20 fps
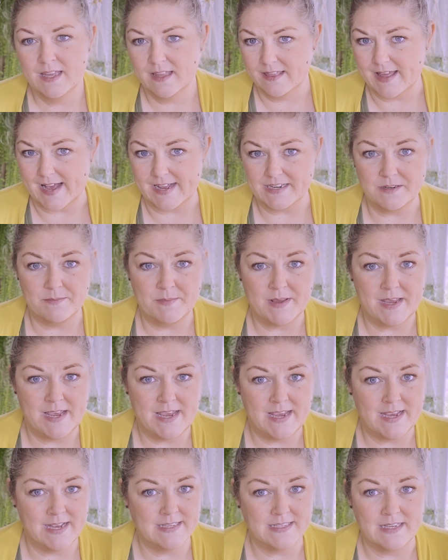That to
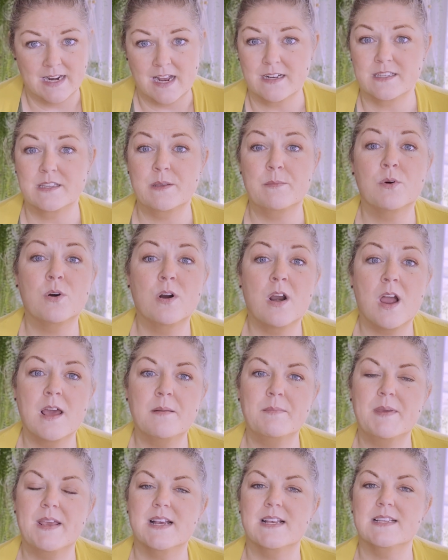me is an
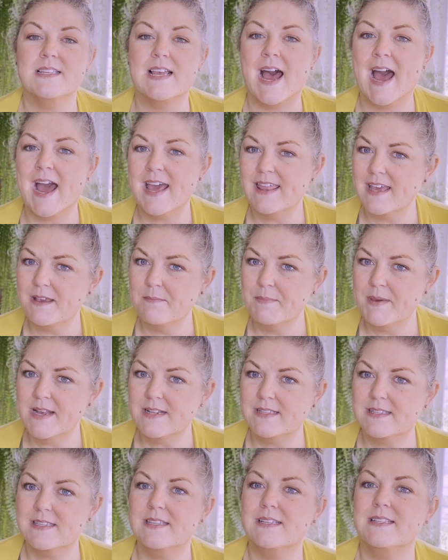oxymoron because I think
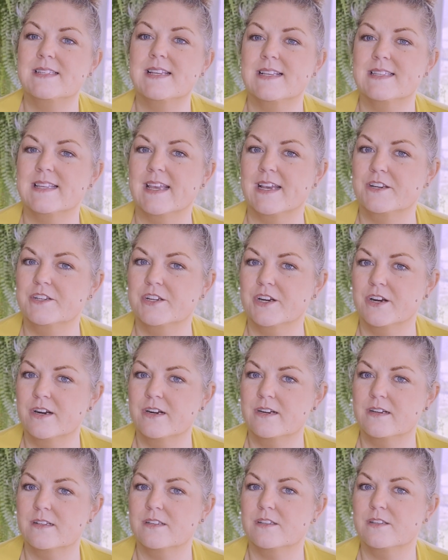beets taste like
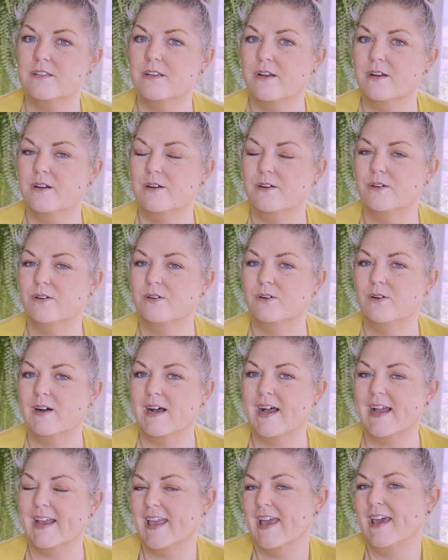dirt, so
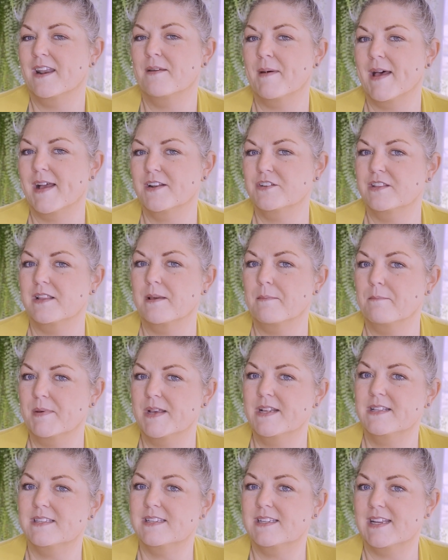I can't imagine that
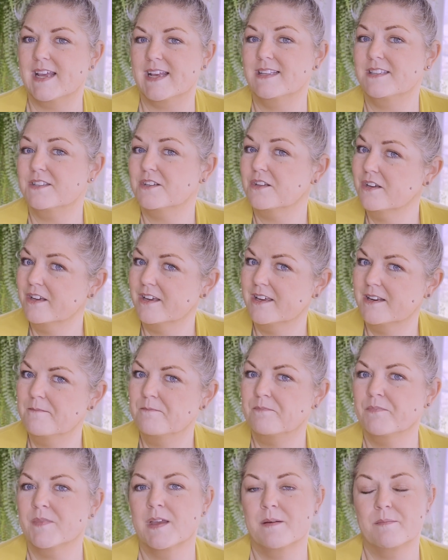beets taste good,
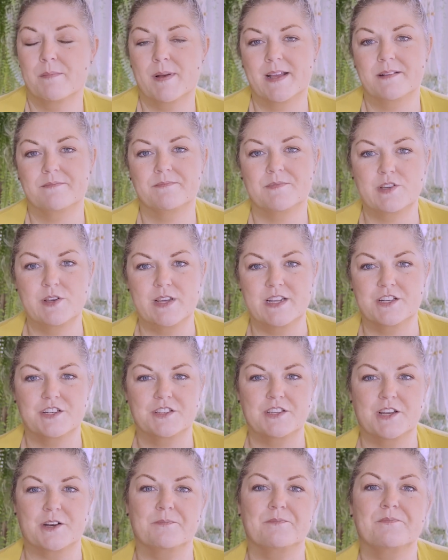but to each his own.